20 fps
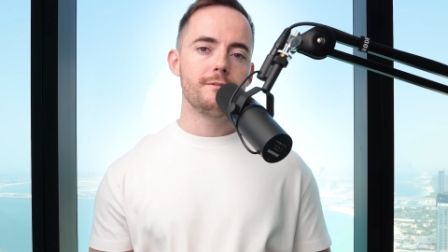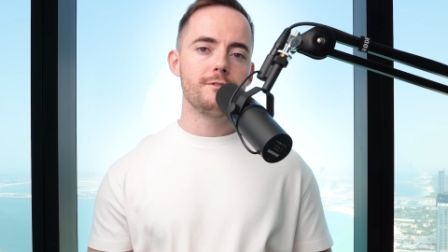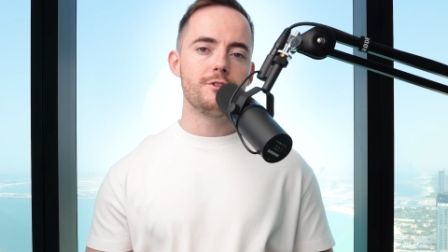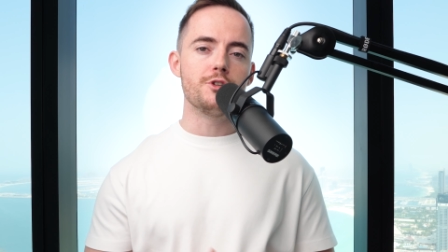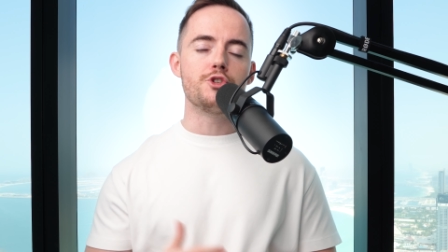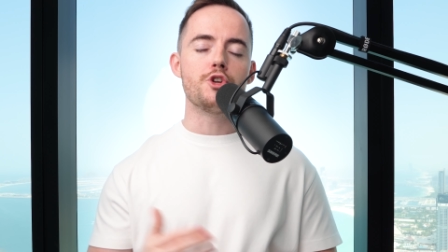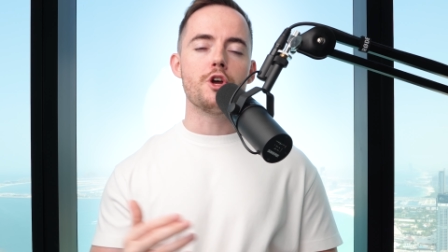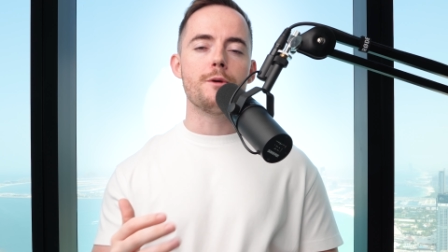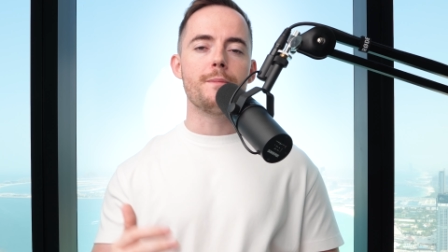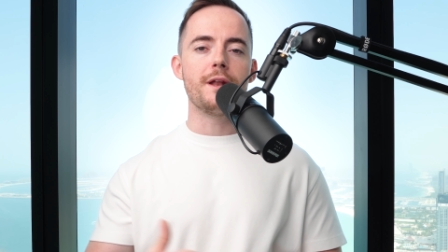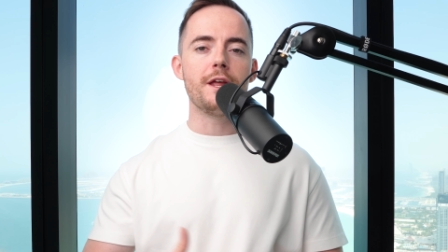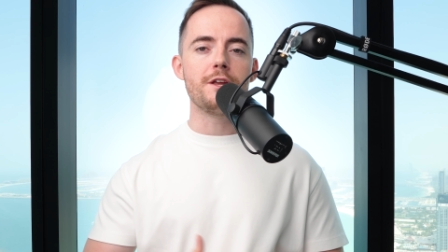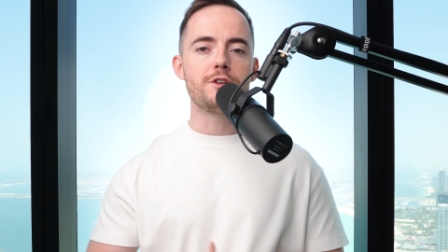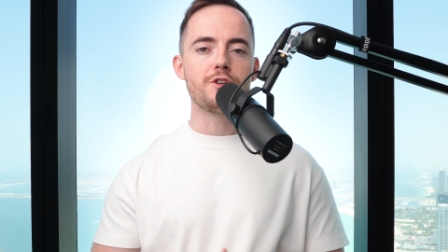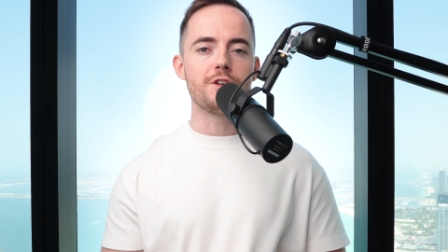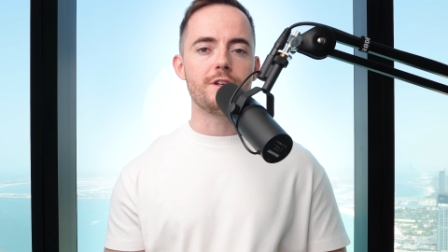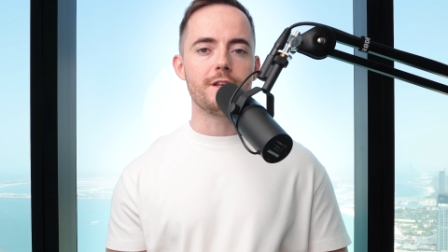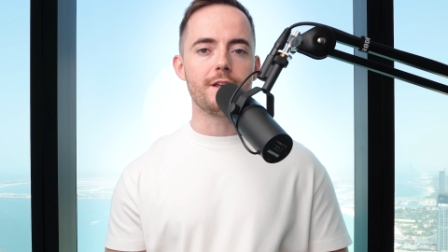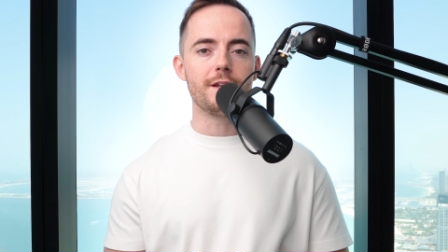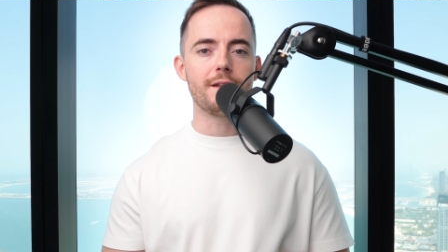
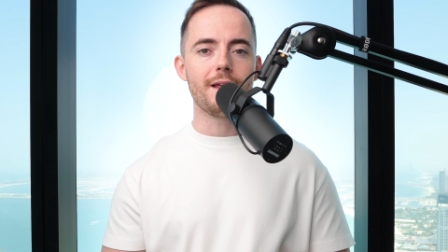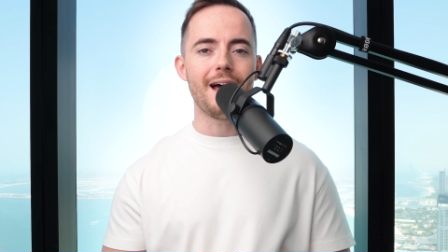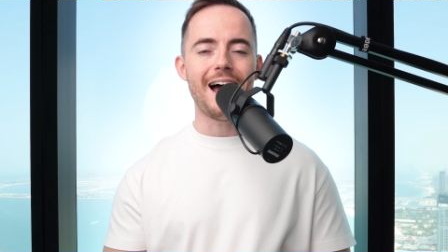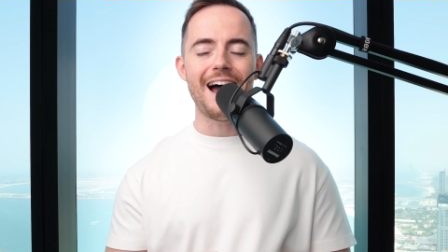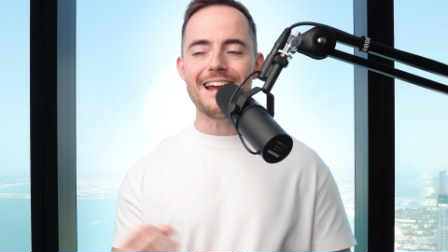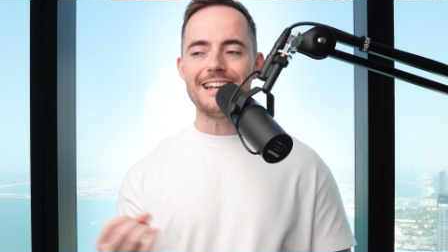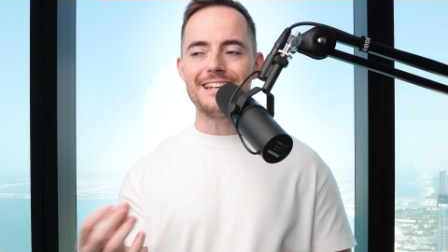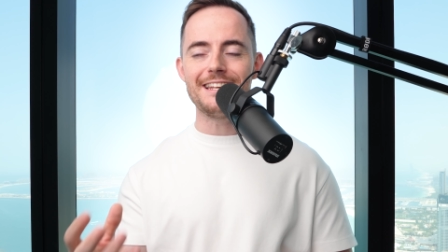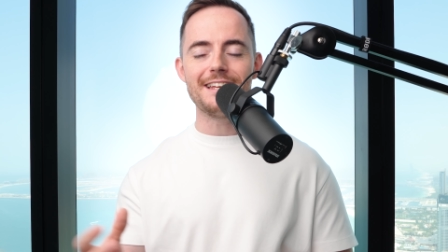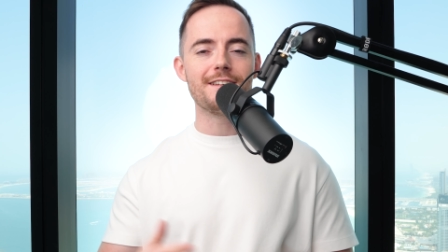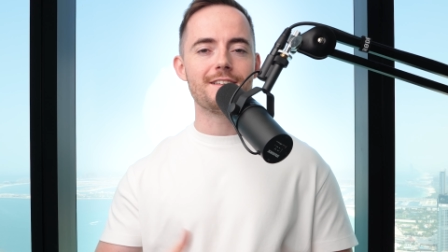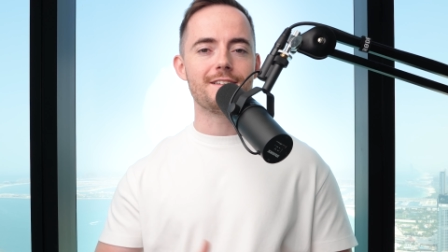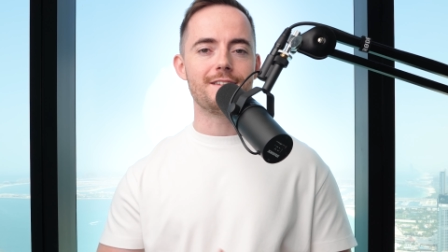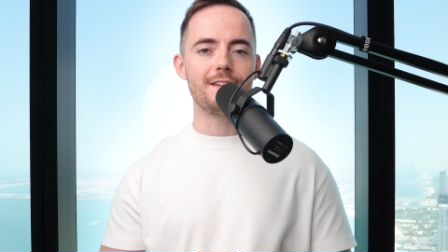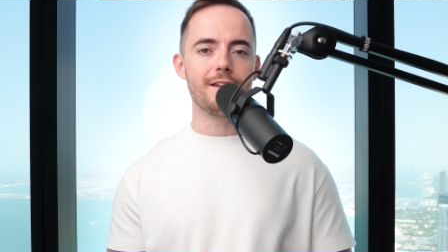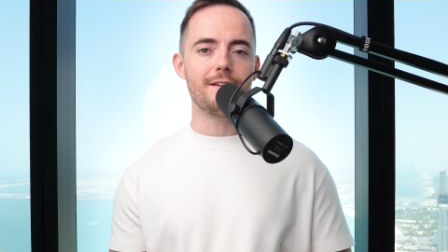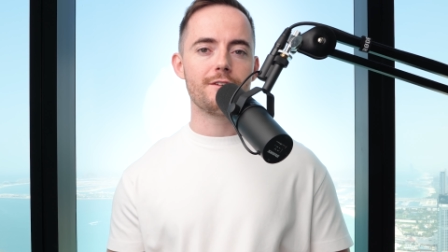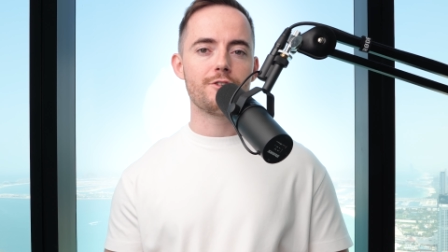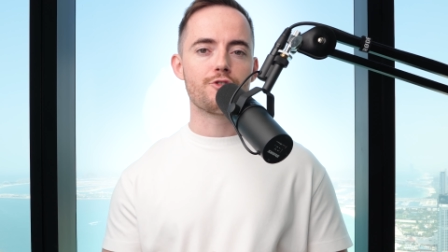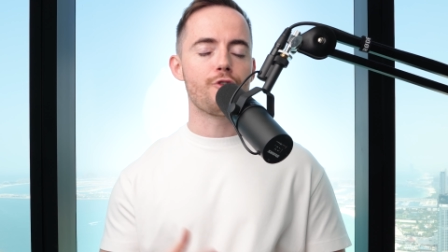Determination did, ideas
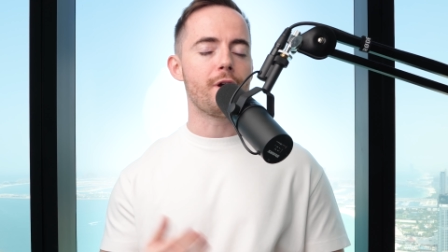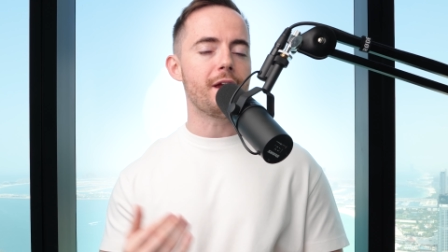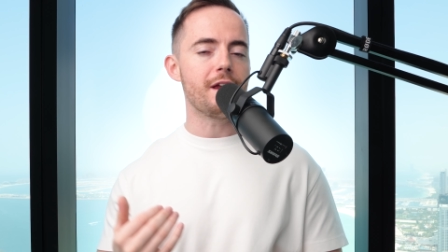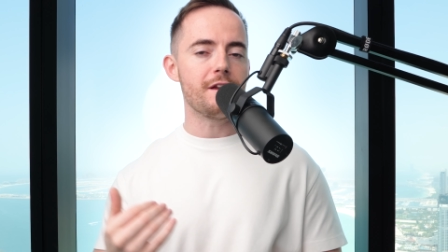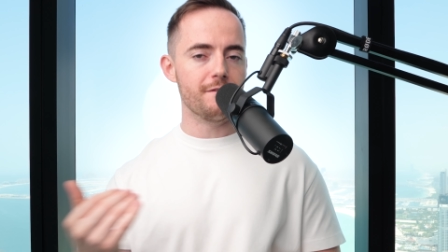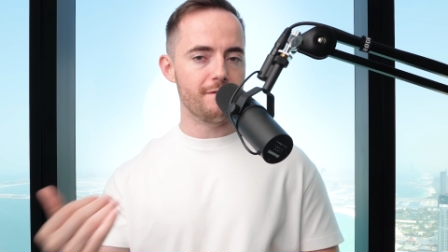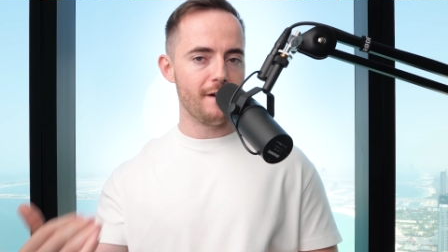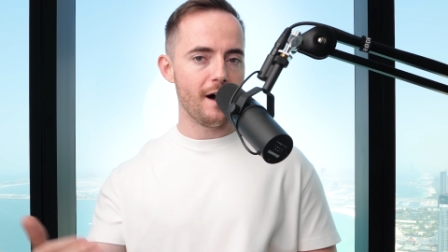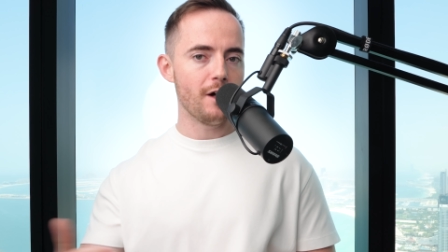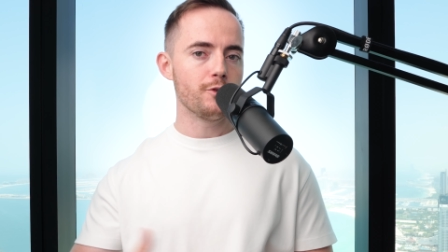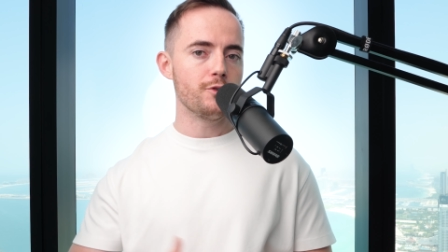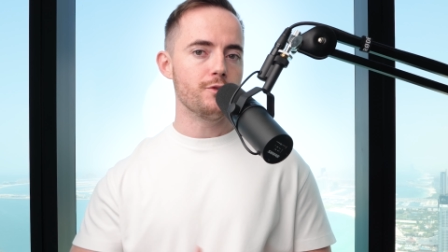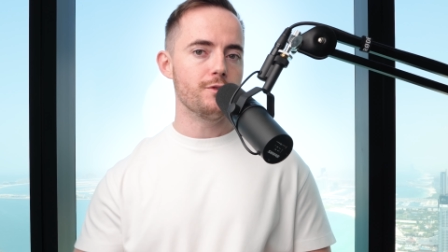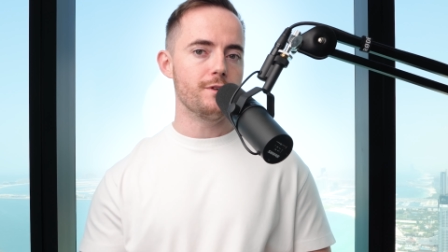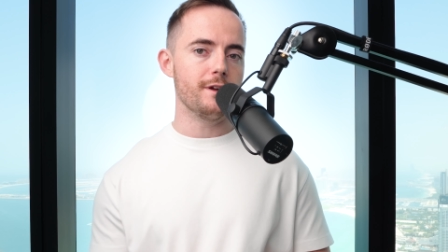did, creating value